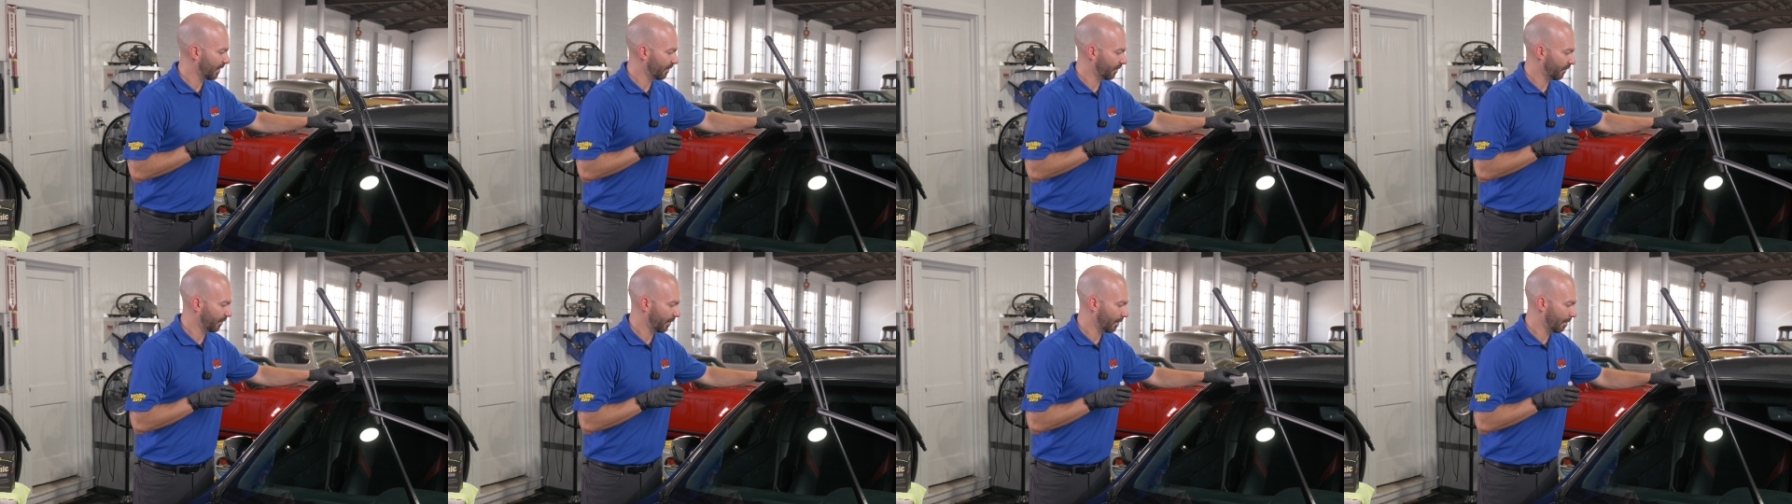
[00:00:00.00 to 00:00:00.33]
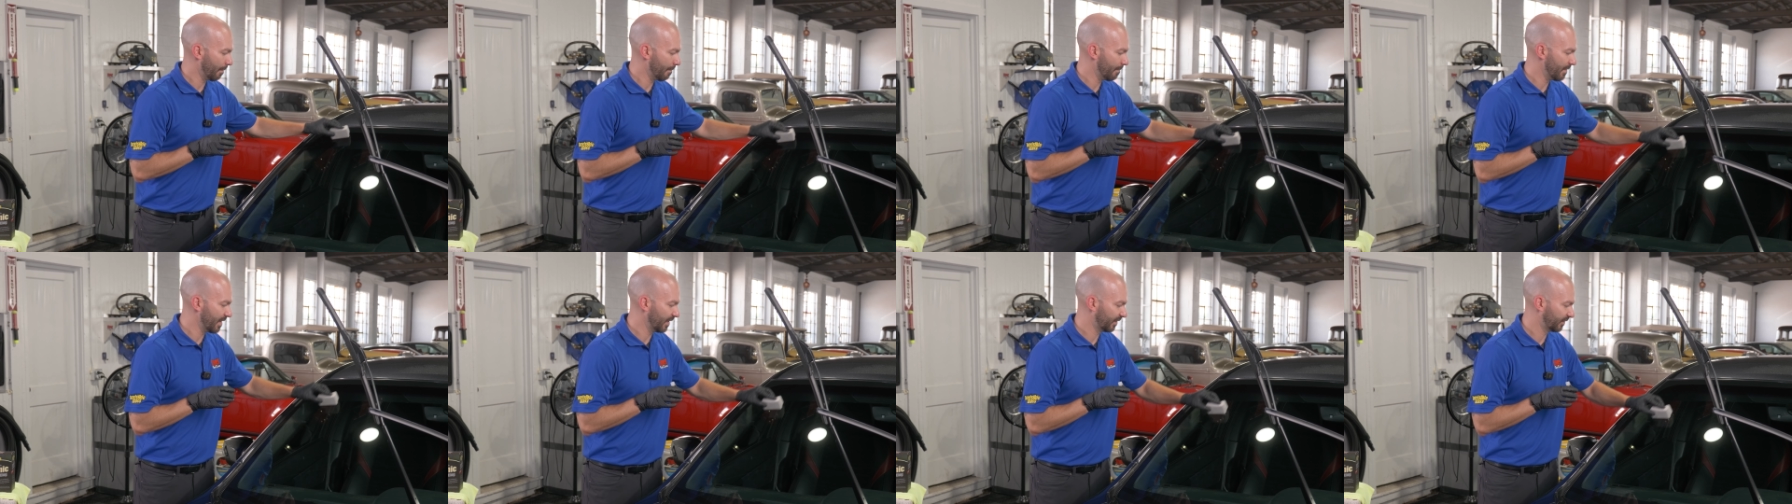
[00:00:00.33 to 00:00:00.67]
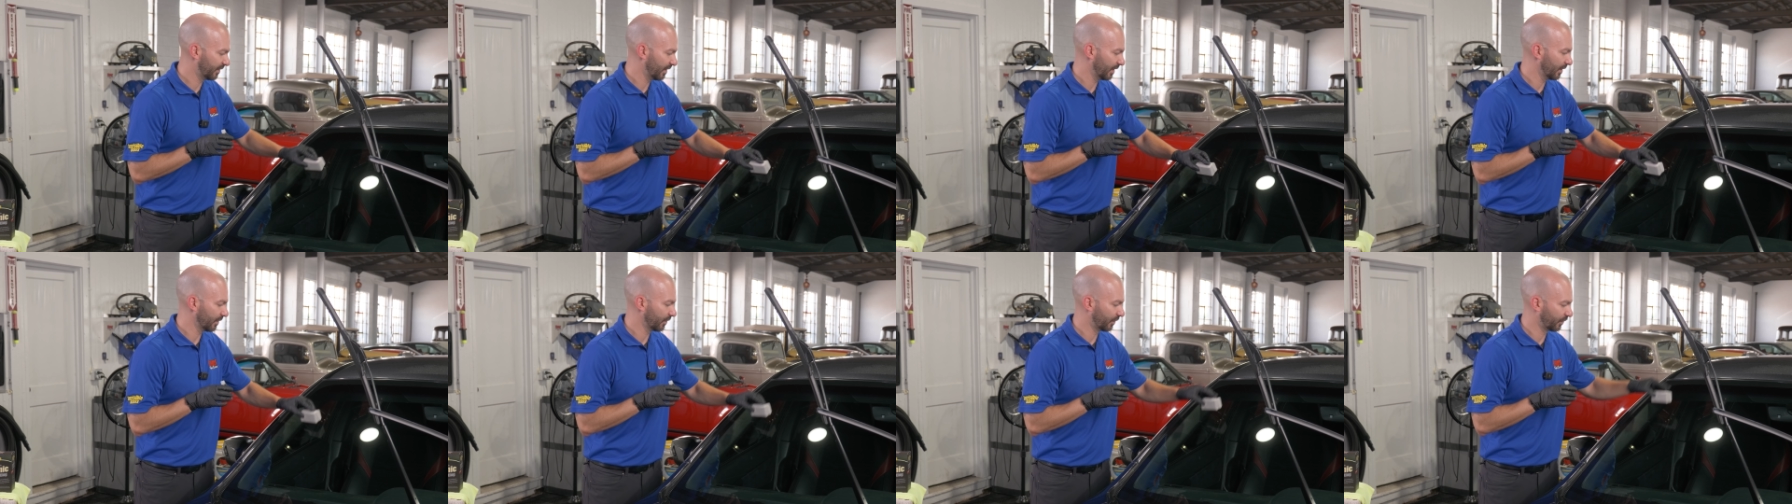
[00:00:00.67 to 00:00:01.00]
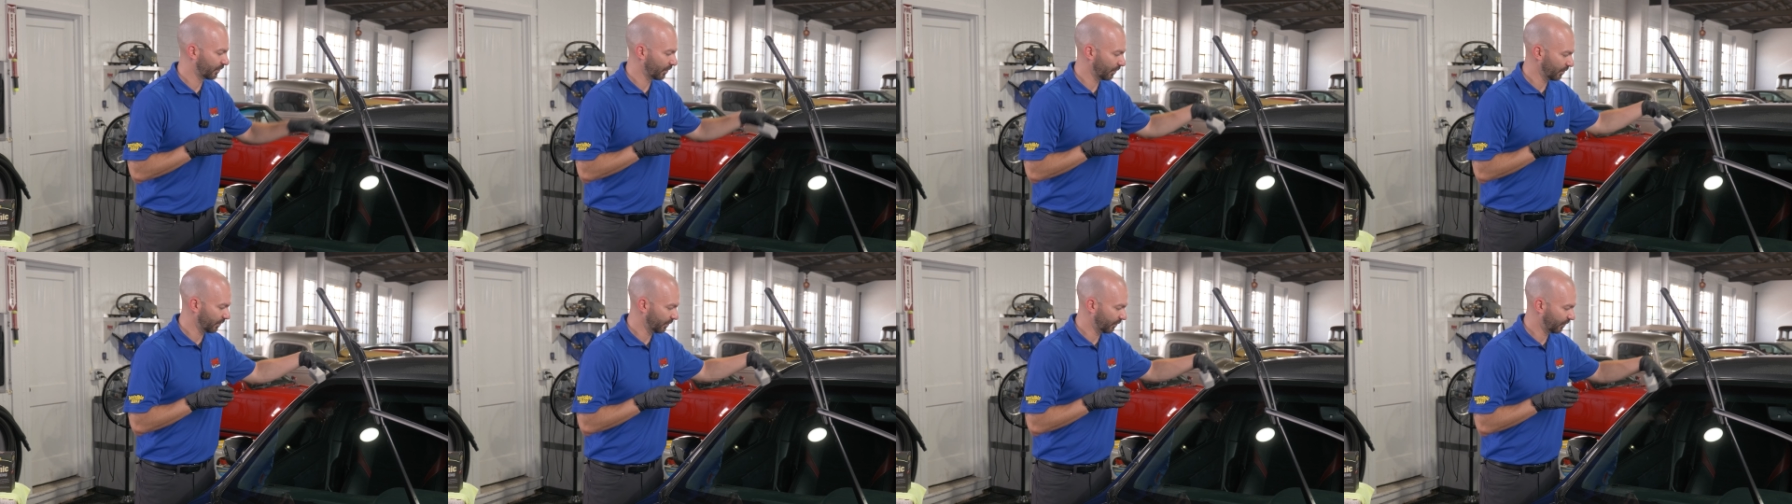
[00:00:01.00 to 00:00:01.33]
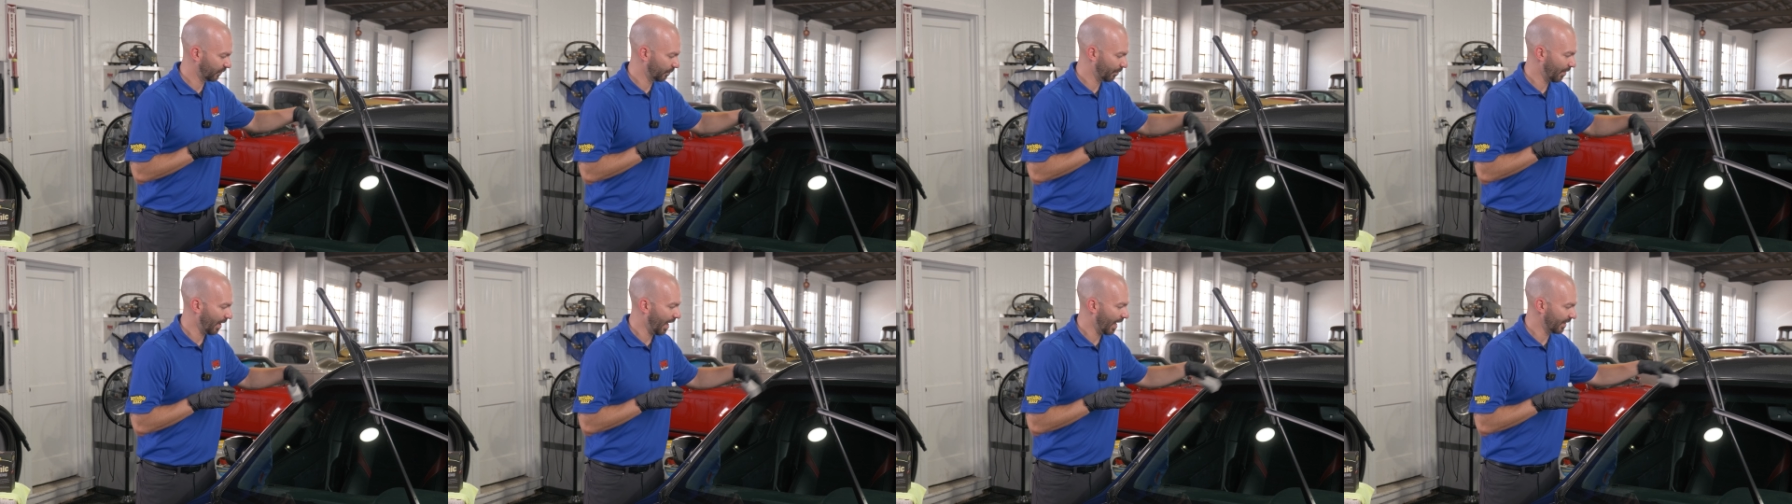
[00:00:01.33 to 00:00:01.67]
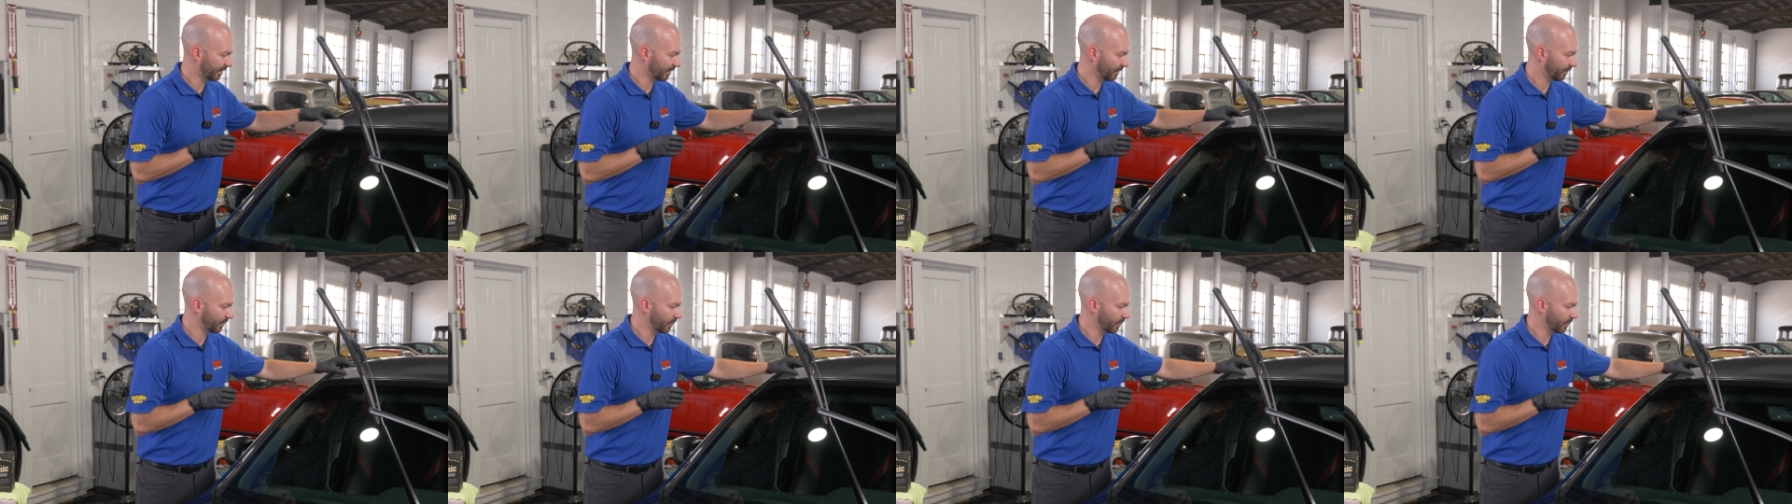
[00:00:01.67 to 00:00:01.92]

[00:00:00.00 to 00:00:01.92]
of missing certain spots.